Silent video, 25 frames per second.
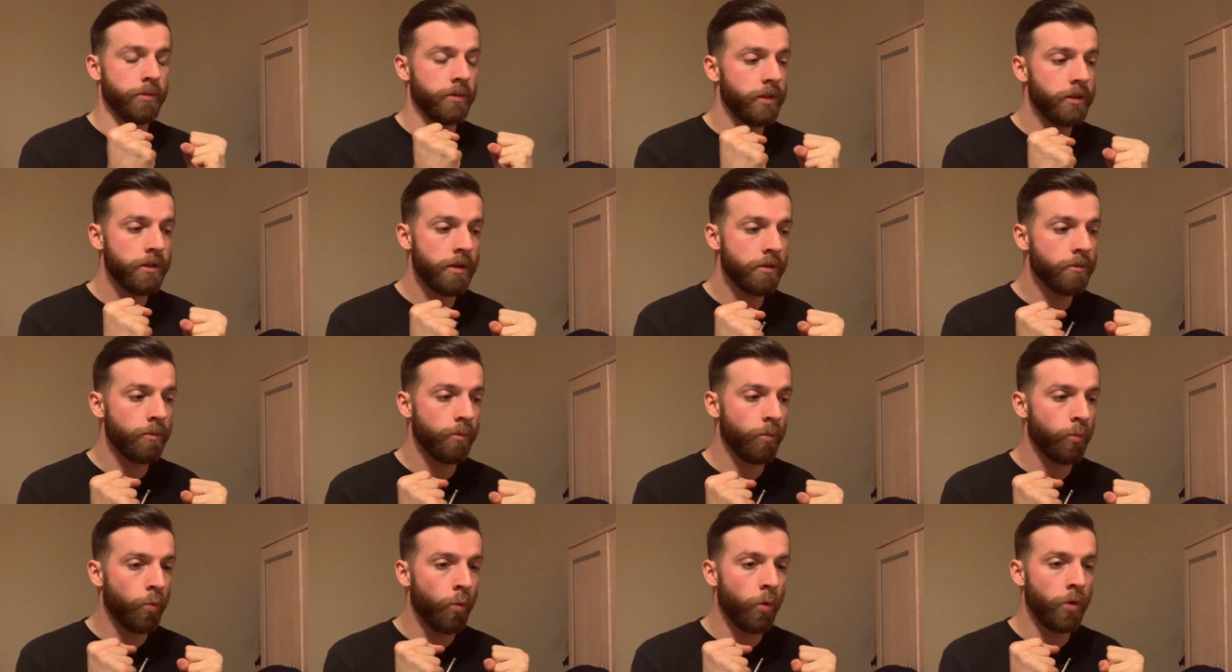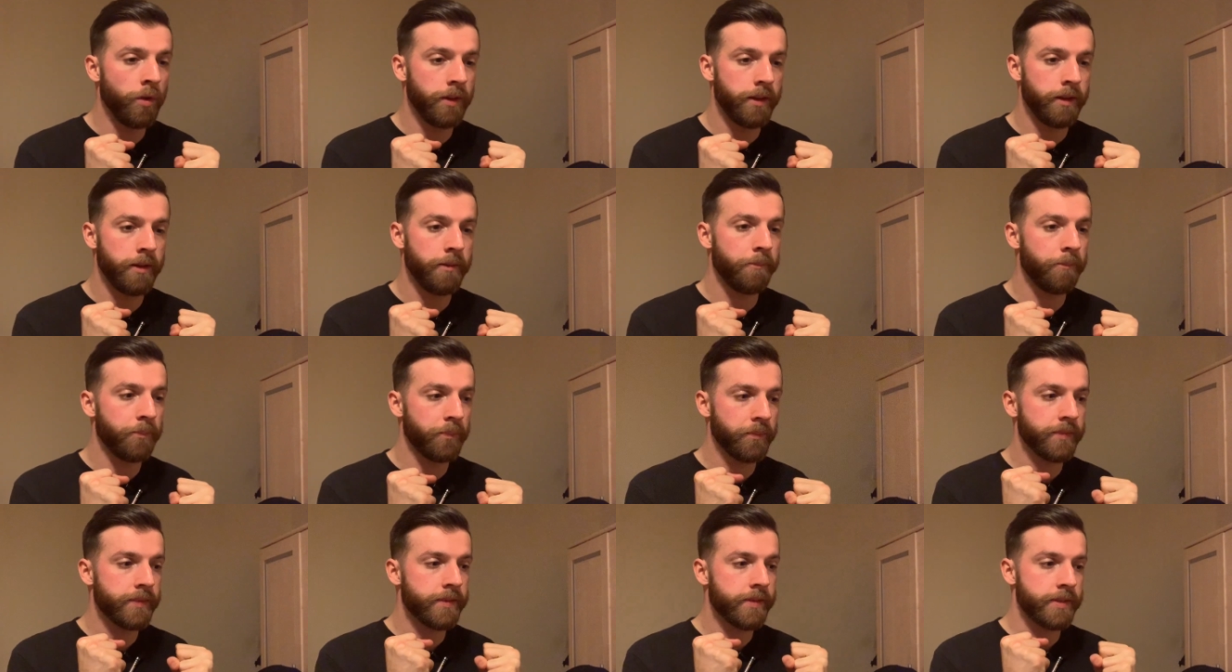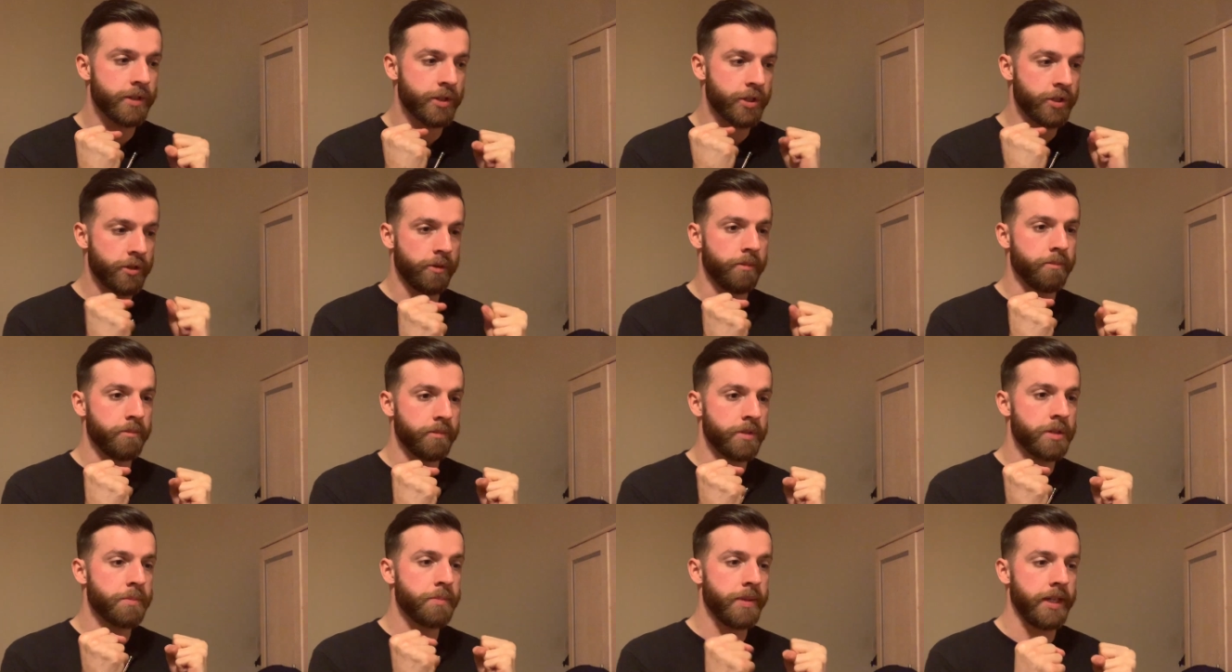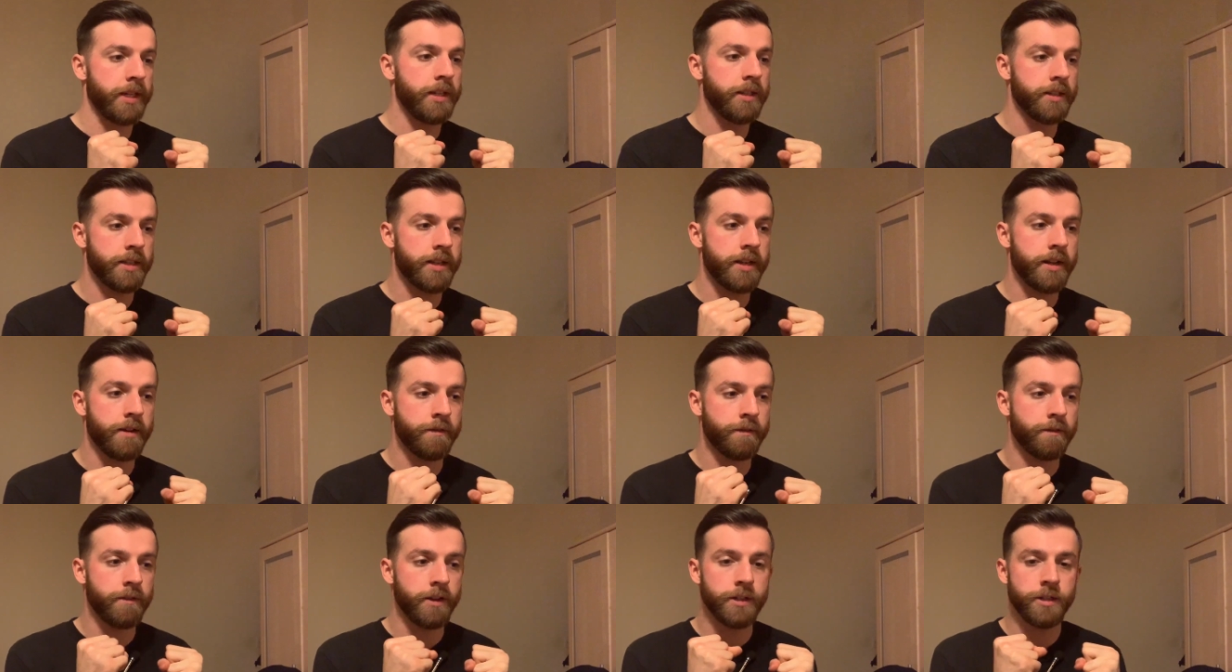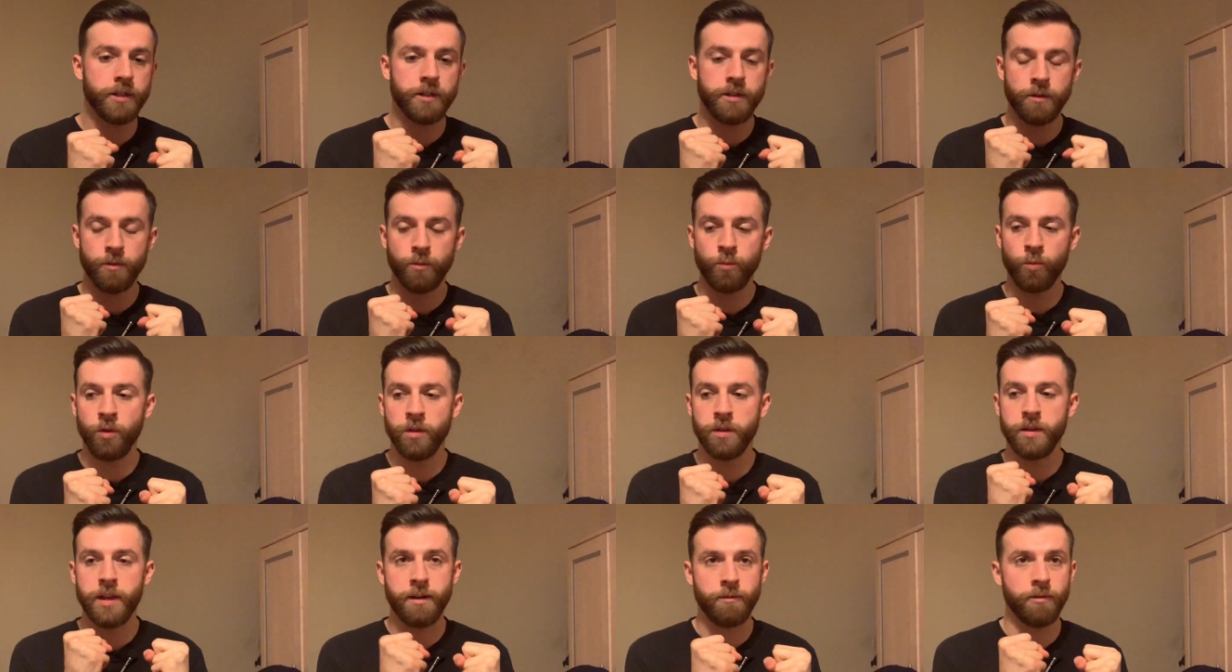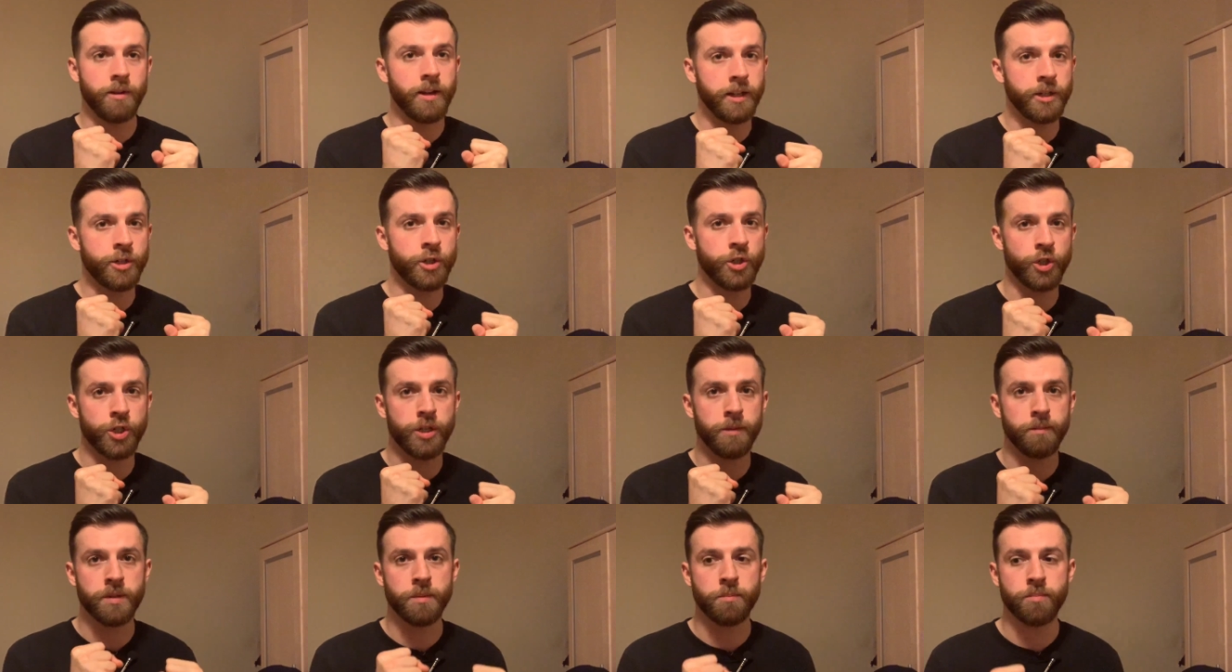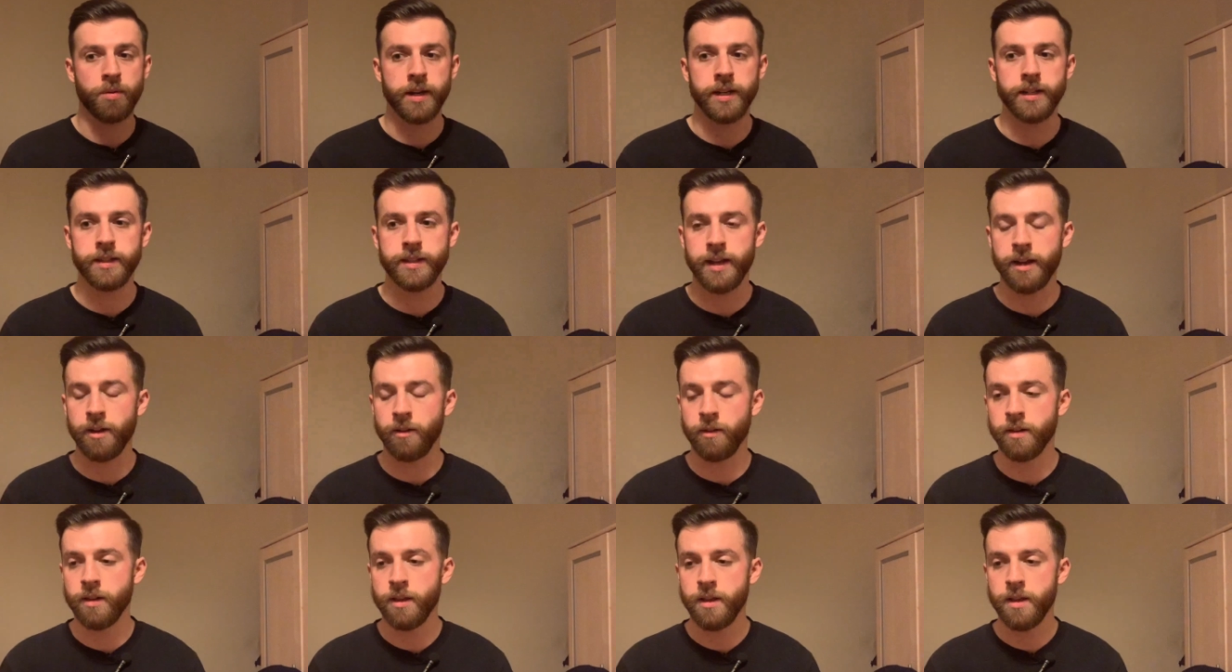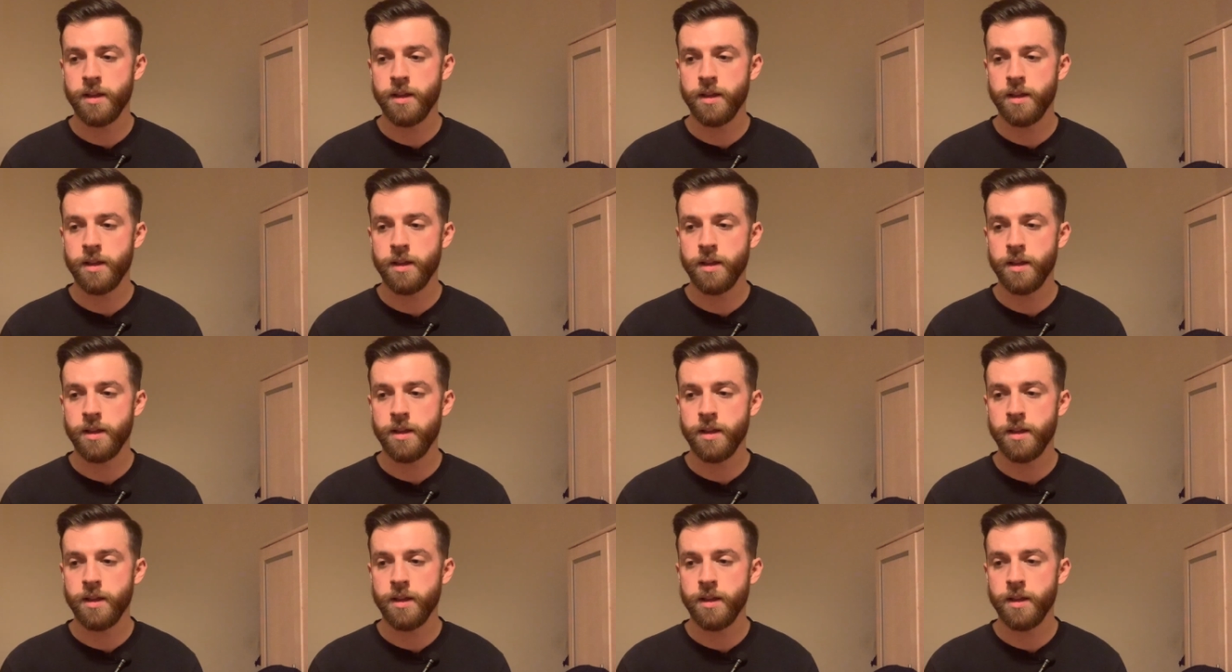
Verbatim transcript: You don't want to stop speaking to that friend. You don't want that relationship to break down.